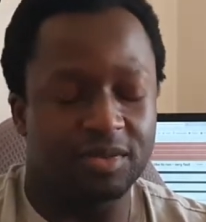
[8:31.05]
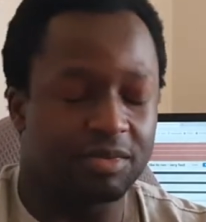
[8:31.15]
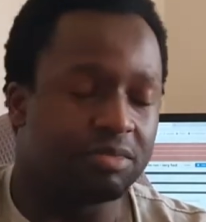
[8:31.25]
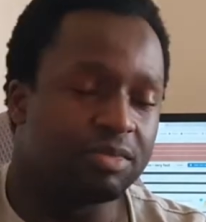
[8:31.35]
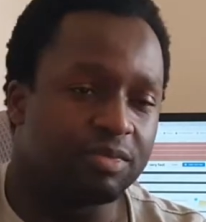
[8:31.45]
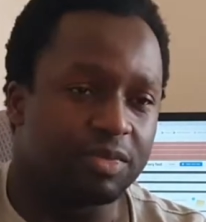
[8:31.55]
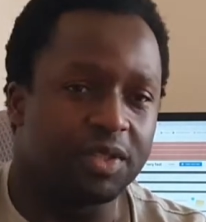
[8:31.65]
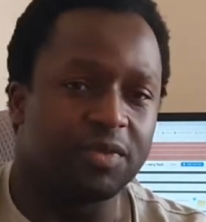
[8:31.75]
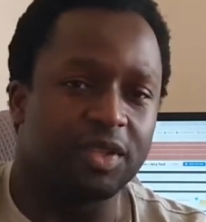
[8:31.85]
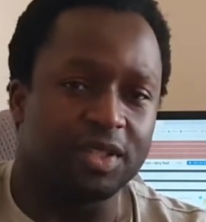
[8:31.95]
You'll be
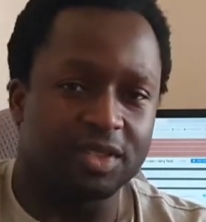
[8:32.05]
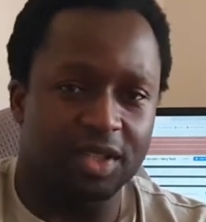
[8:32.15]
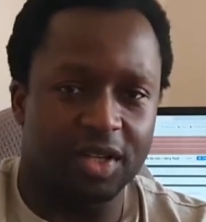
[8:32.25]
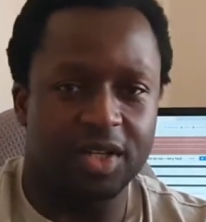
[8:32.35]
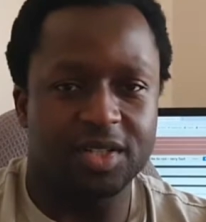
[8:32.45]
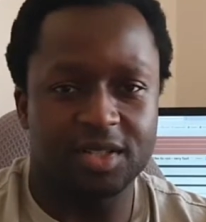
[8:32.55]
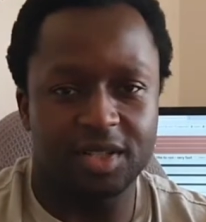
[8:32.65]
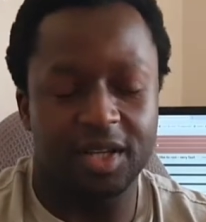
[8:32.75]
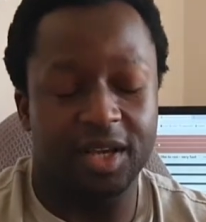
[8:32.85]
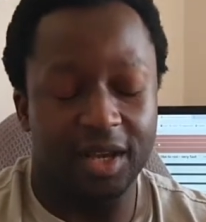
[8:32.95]
feeling sluggish, you
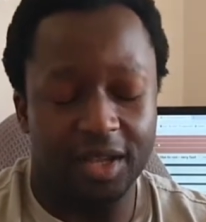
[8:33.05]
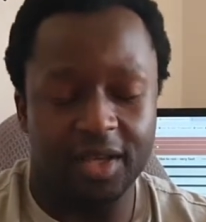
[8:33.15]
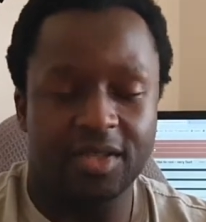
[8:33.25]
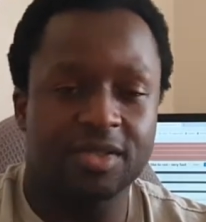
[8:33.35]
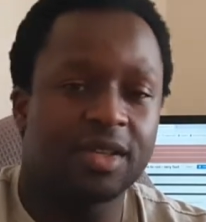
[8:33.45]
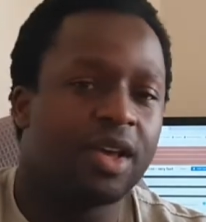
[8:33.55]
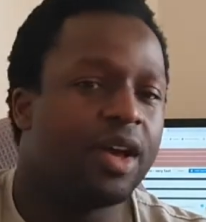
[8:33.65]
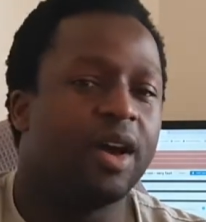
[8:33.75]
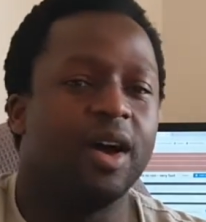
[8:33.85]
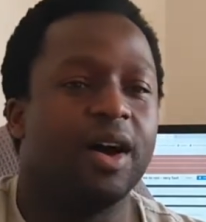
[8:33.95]
get headaches.
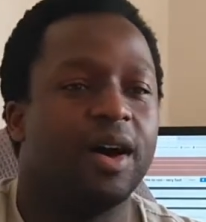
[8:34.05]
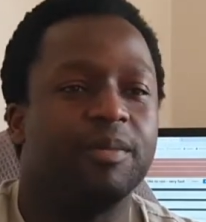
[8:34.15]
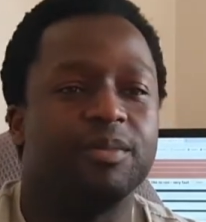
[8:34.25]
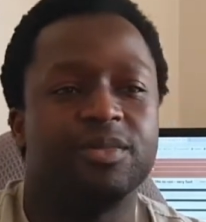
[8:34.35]
Um,